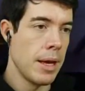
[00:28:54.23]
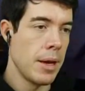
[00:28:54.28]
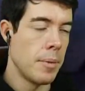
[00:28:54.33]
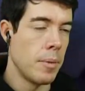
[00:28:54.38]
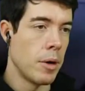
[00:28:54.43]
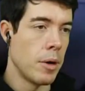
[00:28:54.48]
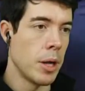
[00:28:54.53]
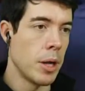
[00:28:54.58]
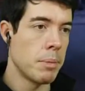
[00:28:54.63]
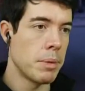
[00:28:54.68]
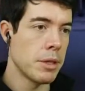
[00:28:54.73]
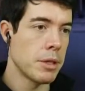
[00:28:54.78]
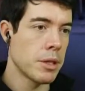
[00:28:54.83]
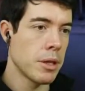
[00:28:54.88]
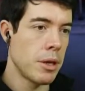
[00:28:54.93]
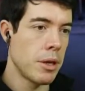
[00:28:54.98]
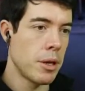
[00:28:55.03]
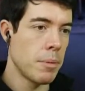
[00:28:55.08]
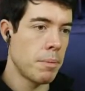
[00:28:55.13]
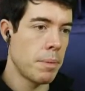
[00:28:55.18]
What a
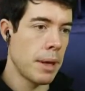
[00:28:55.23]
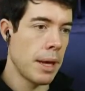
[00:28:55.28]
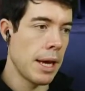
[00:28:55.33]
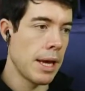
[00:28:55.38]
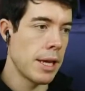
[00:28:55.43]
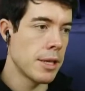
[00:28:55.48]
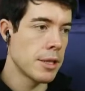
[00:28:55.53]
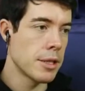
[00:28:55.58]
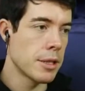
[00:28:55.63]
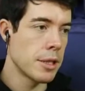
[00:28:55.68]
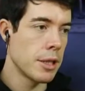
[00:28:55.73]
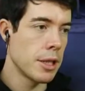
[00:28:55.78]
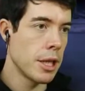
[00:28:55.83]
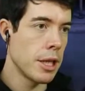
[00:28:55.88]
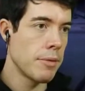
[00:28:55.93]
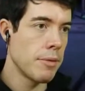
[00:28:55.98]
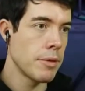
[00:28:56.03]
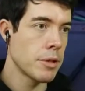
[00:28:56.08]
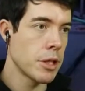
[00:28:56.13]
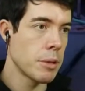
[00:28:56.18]
bizarre place to
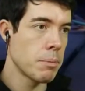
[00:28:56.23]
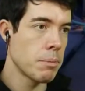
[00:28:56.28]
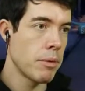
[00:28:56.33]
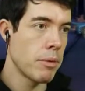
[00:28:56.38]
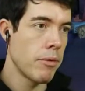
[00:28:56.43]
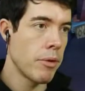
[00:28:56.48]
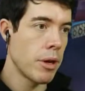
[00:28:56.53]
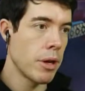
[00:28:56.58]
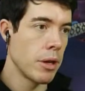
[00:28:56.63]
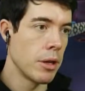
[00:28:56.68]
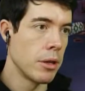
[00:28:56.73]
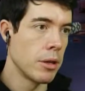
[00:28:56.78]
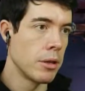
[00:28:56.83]
leave a submarine.